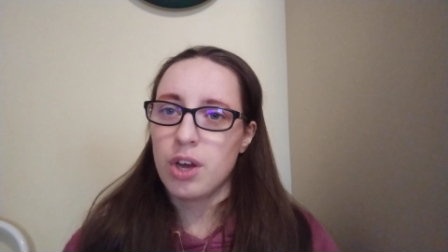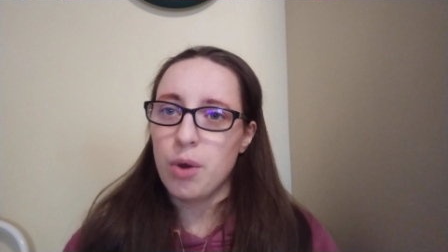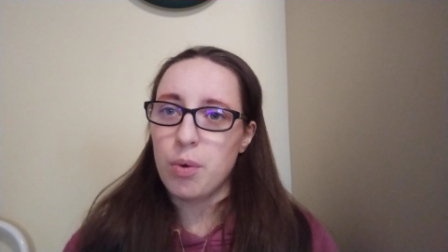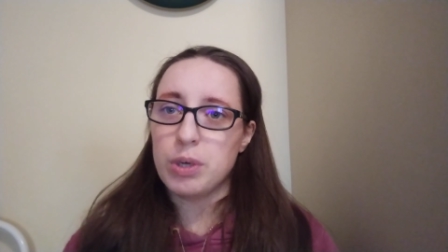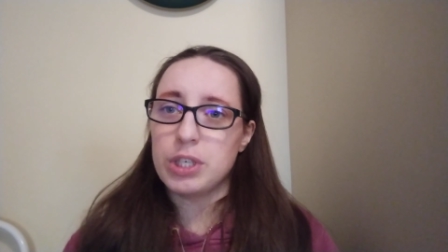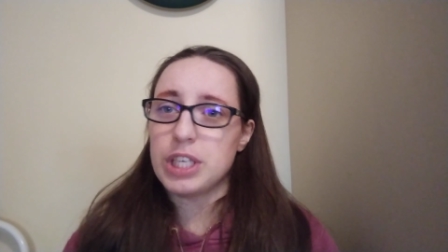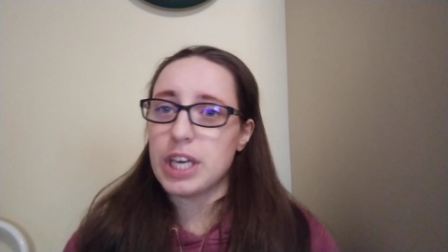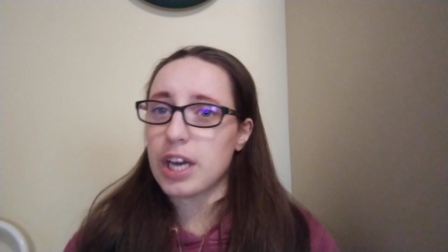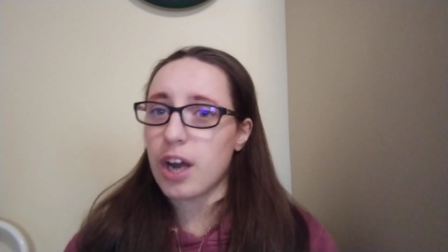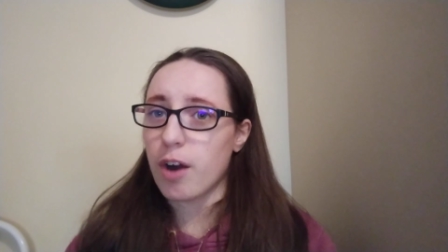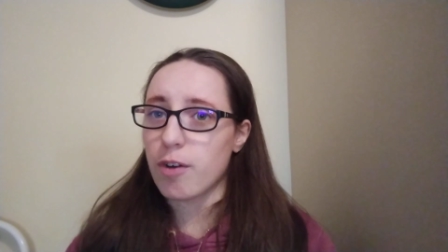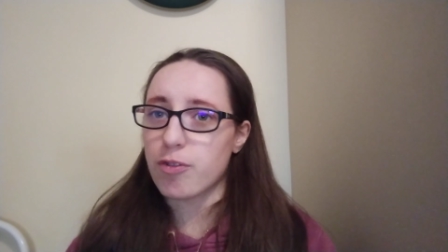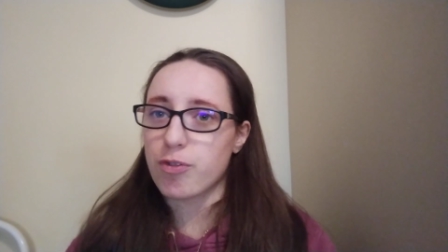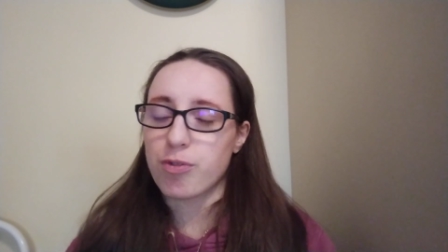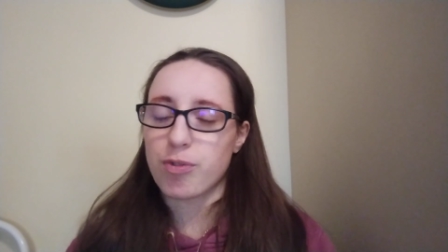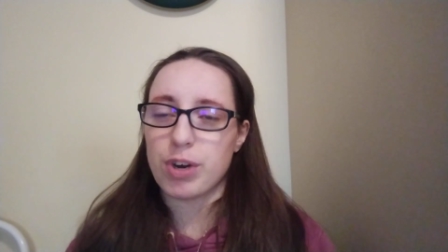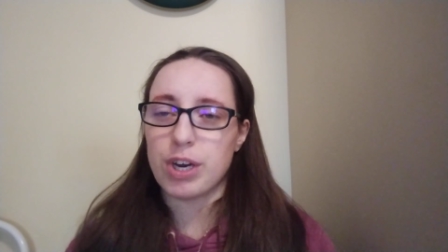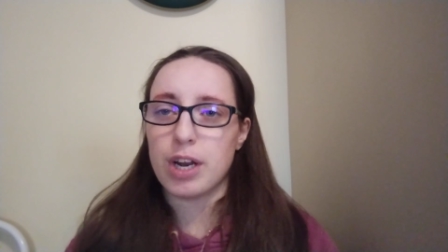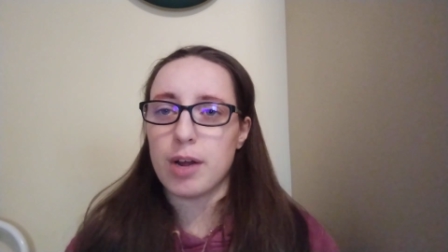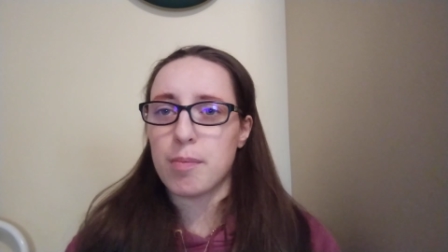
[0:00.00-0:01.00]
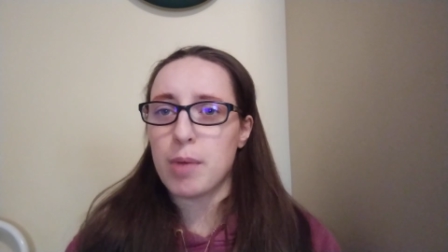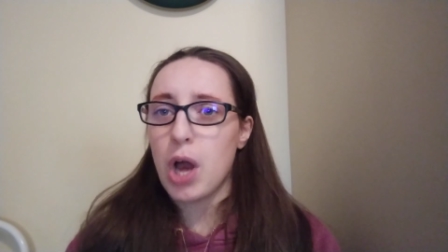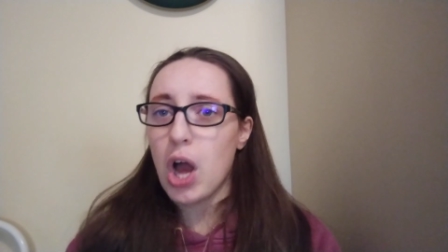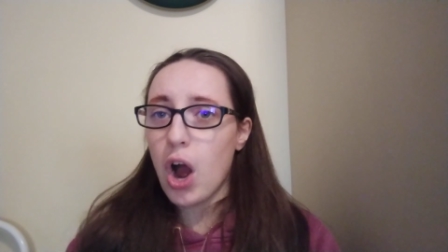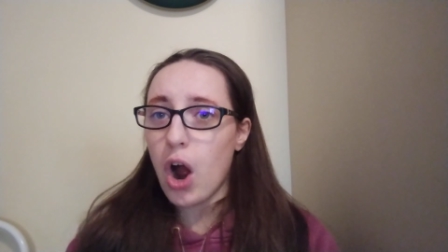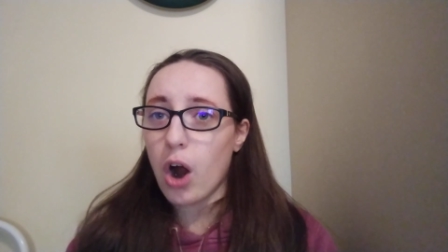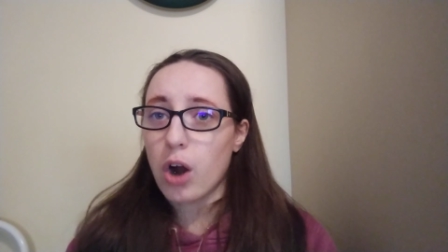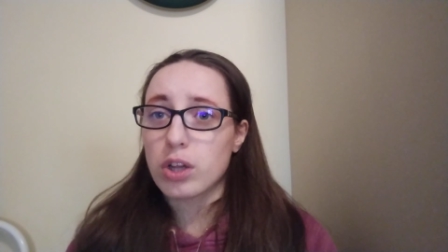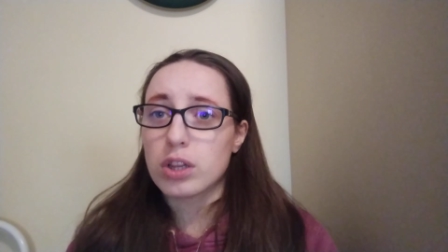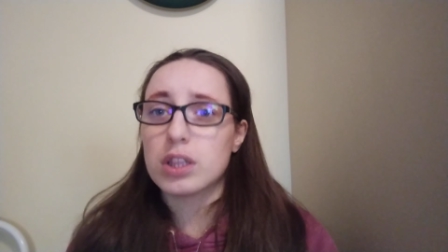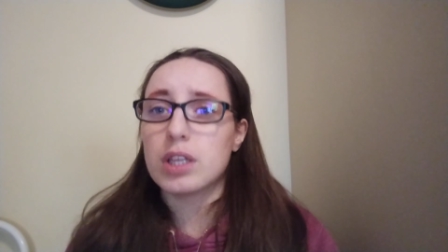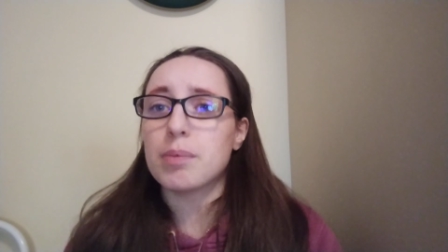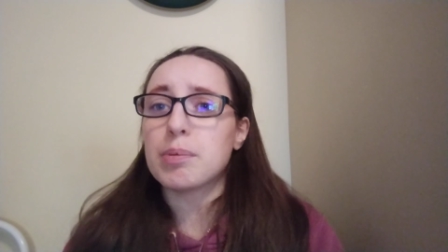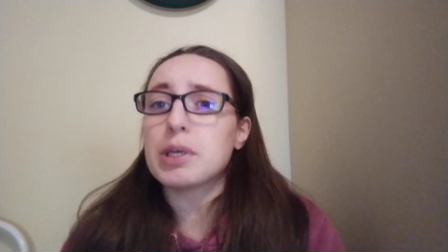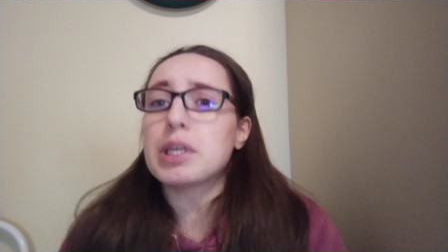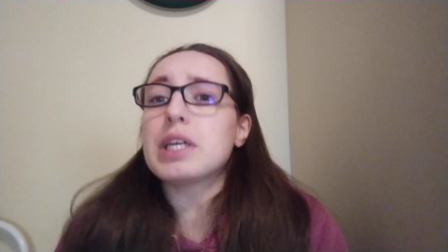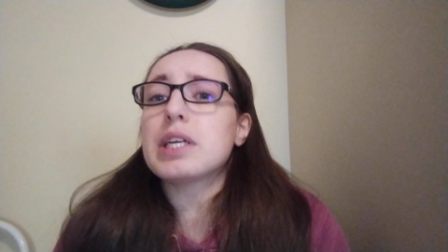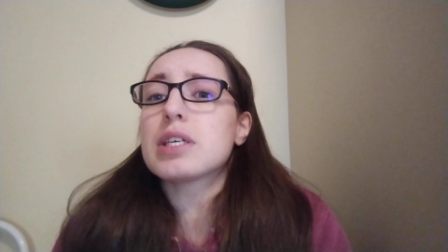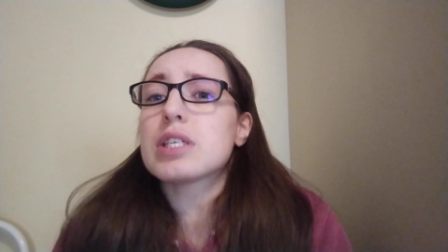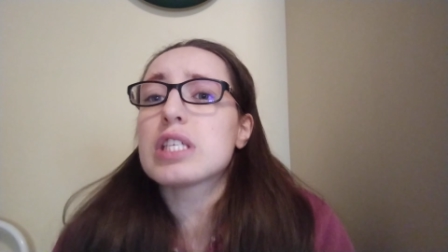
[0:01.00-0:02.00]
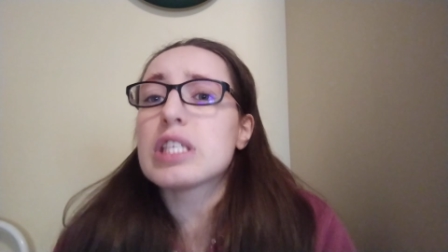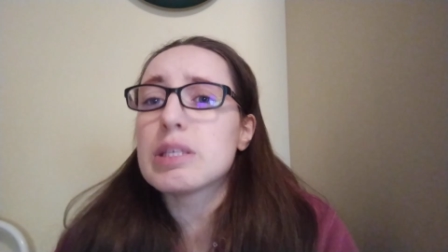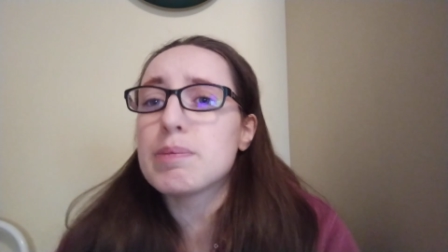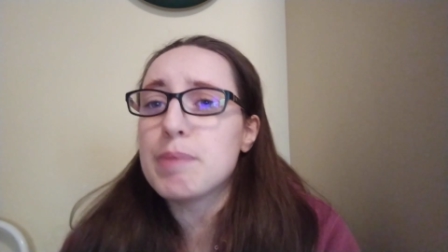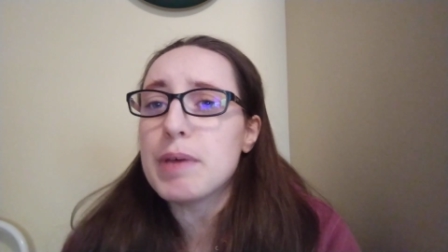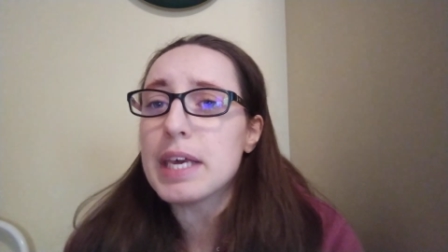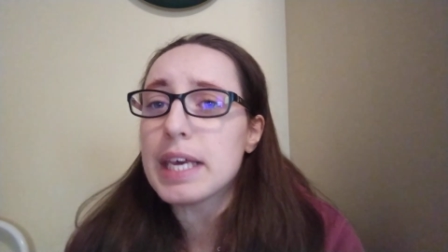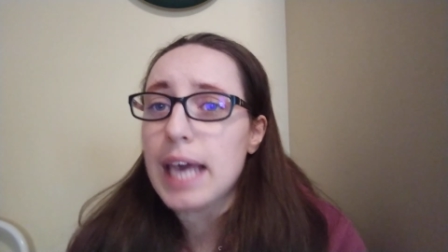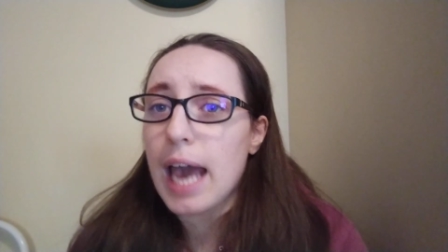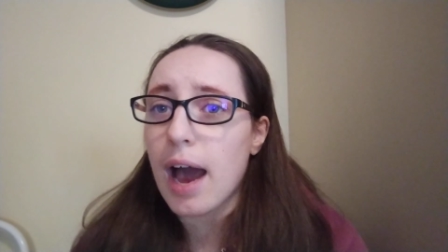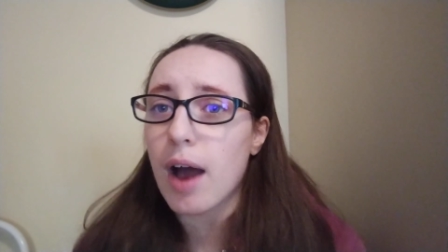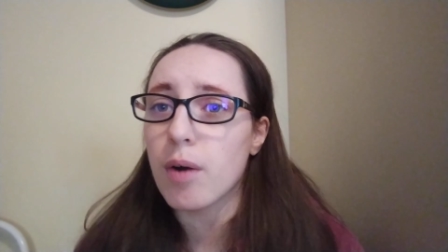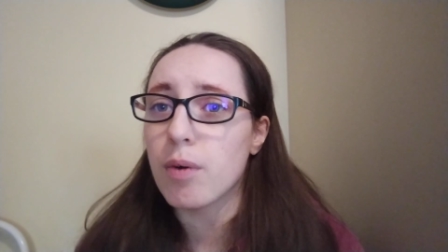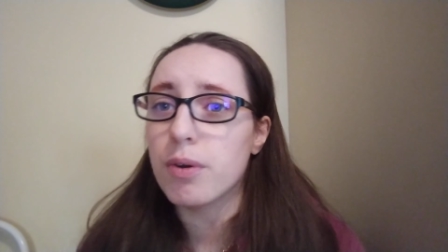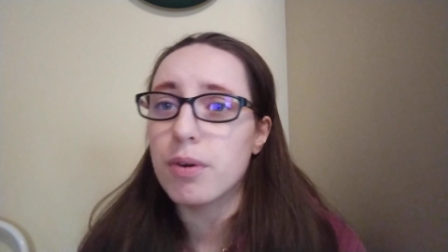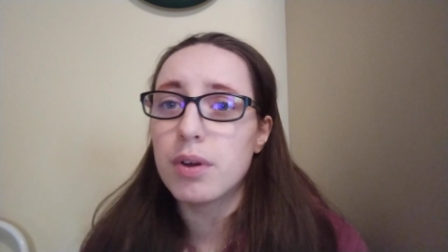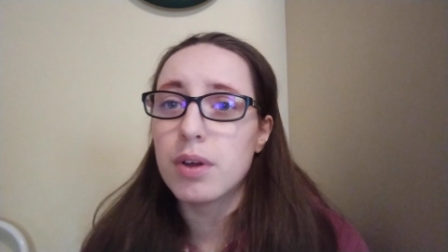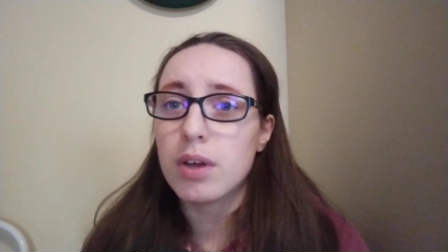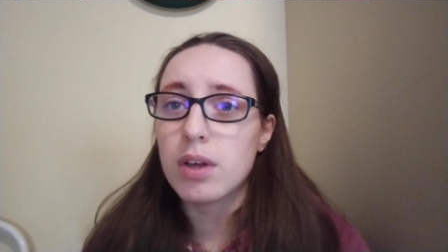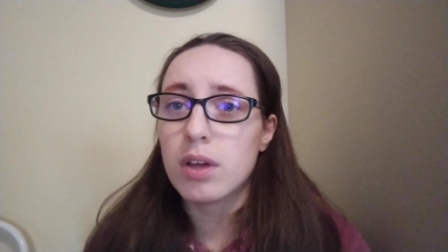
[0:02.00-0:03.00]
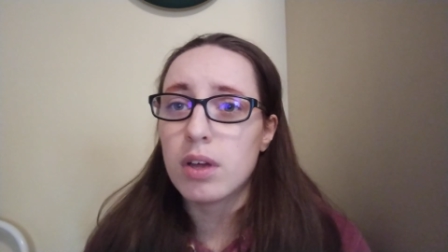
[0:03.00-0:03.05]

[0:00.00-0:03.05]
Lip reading: We take our freedom, our liberty to speak out,